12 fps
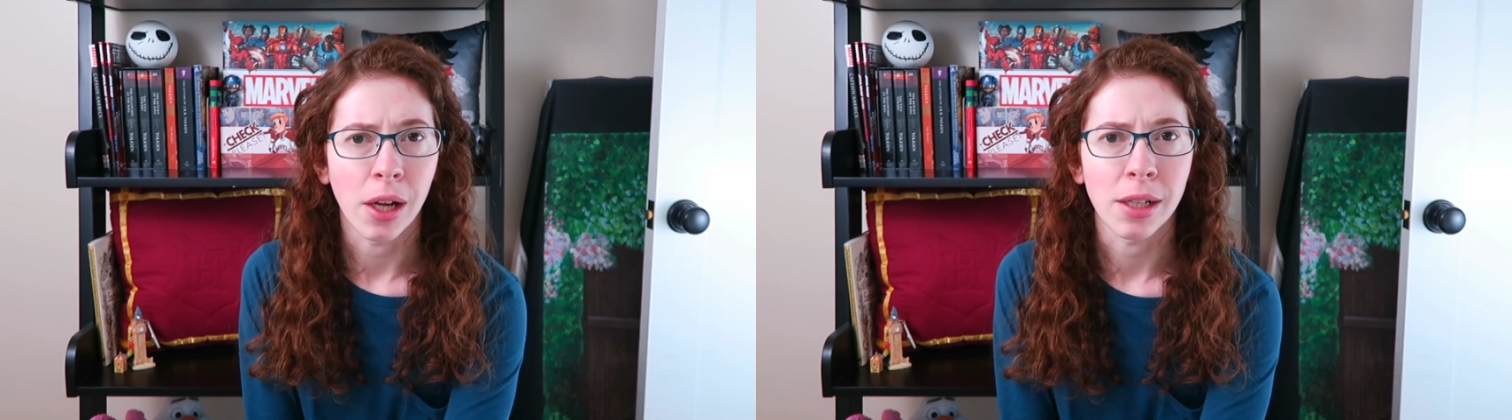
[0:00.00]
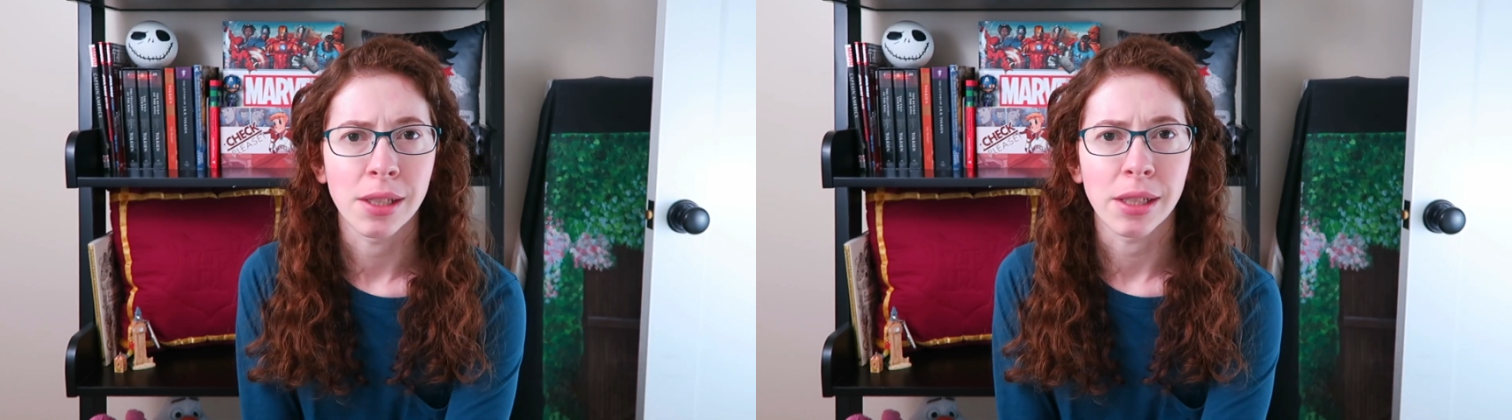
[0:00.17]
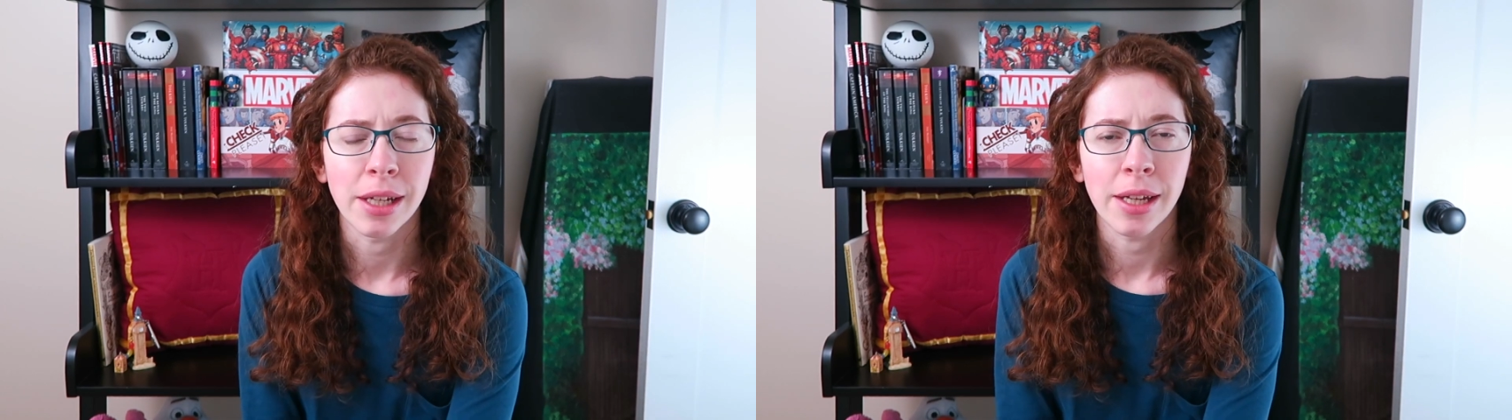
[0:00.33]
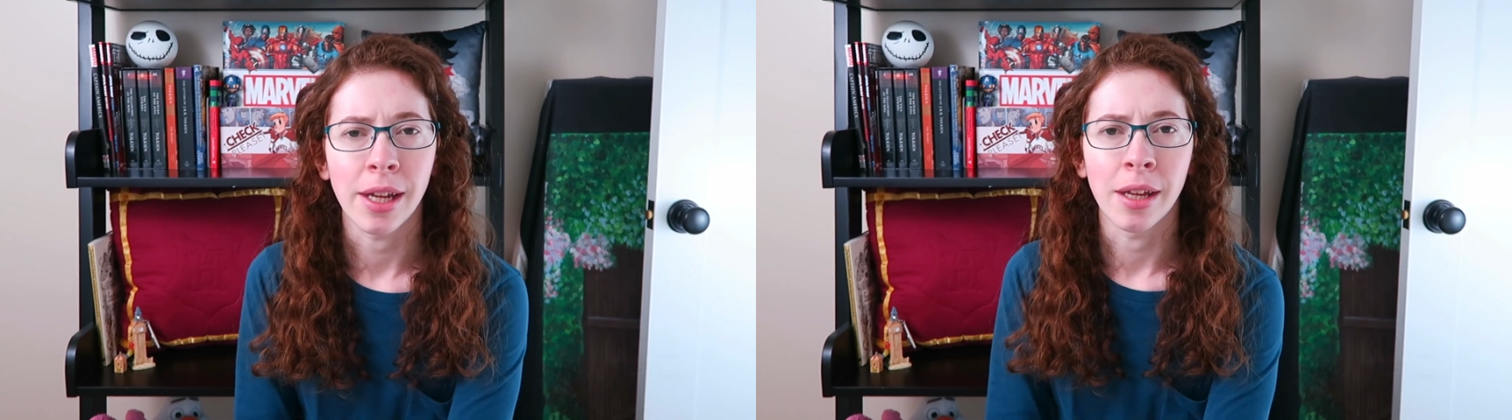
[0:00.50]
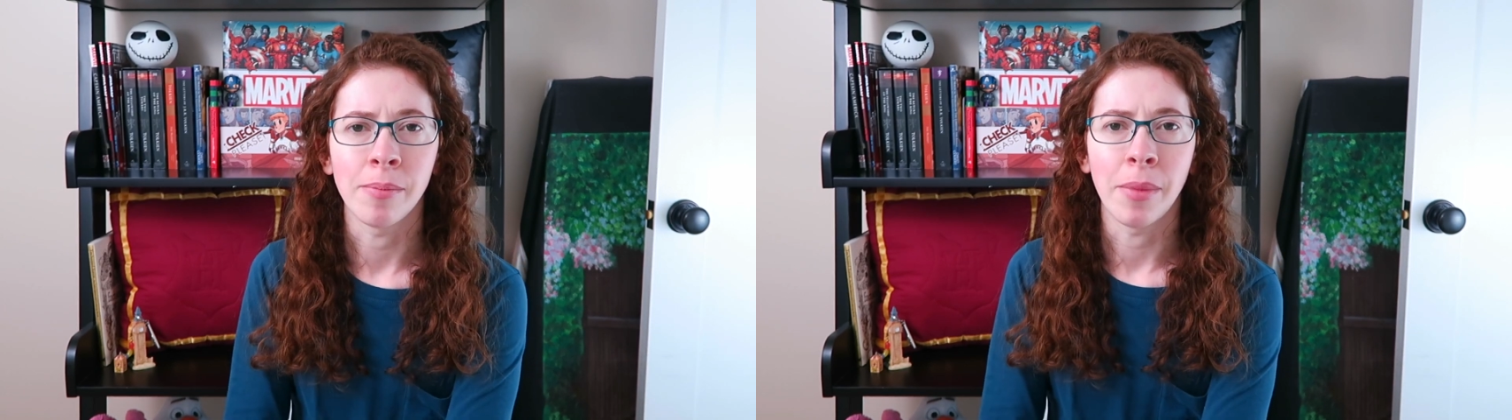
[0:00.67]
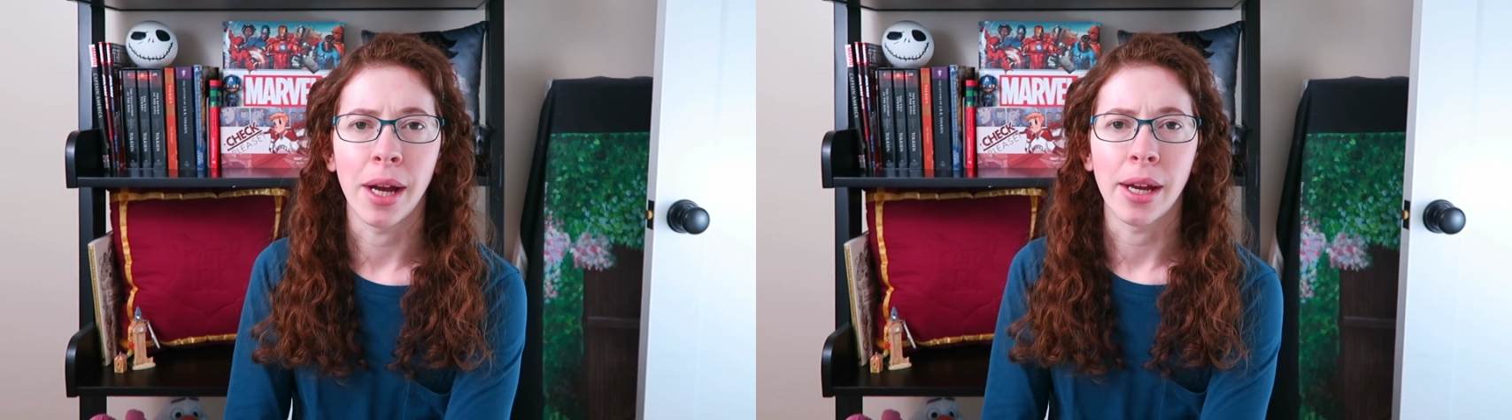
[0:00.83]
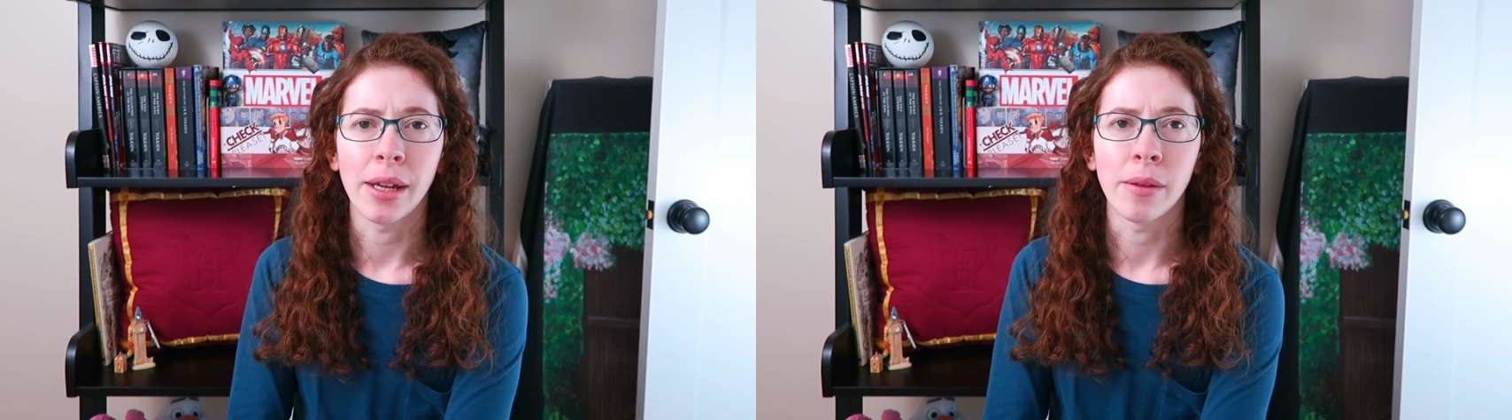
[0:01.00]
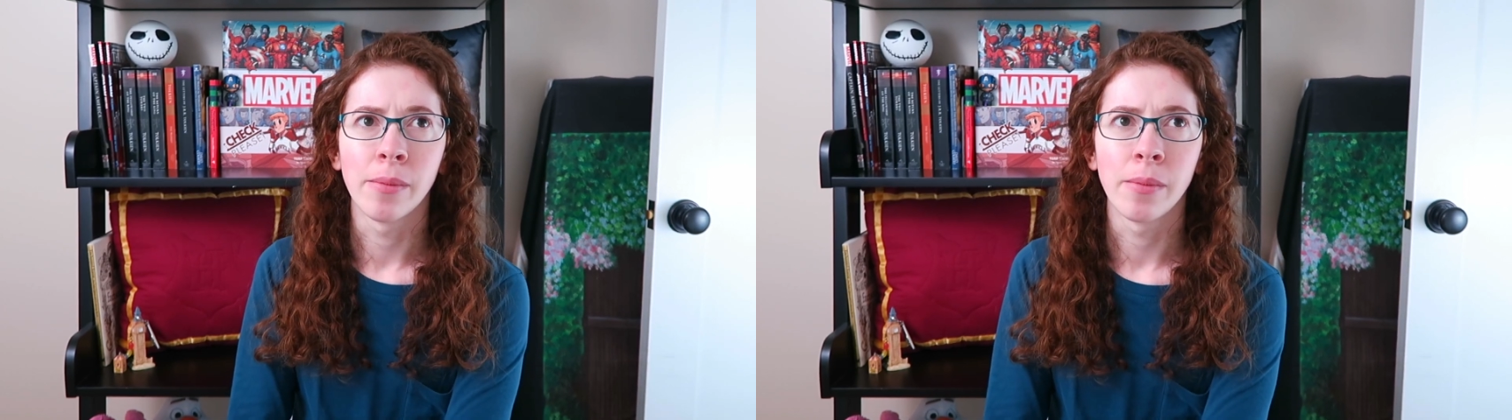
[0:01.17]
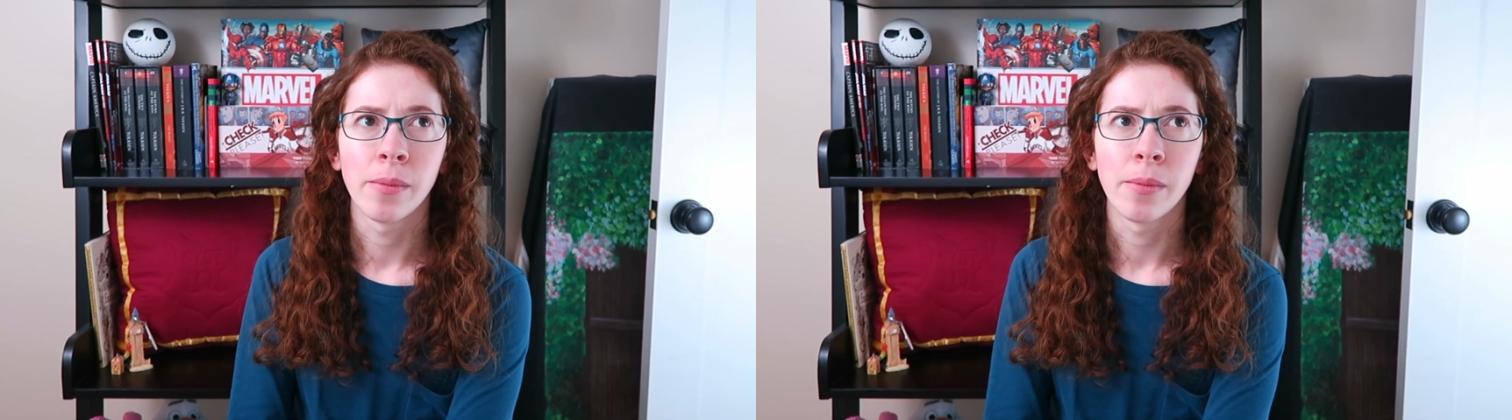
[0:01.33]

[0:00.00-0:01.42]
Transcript: honestly, in my...